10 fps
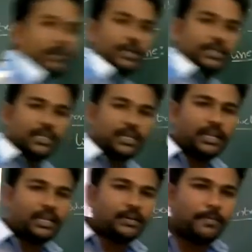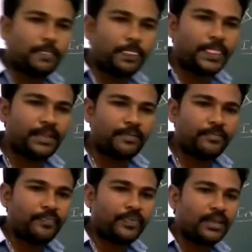Is it clear?
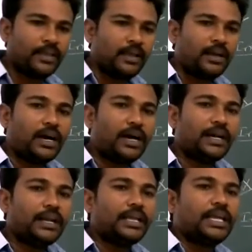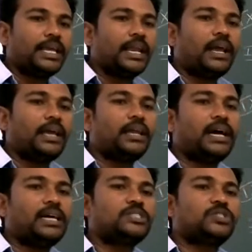And a line
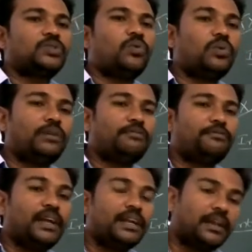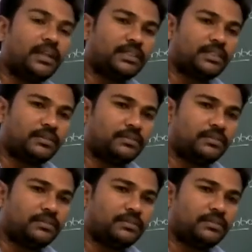has no definite length.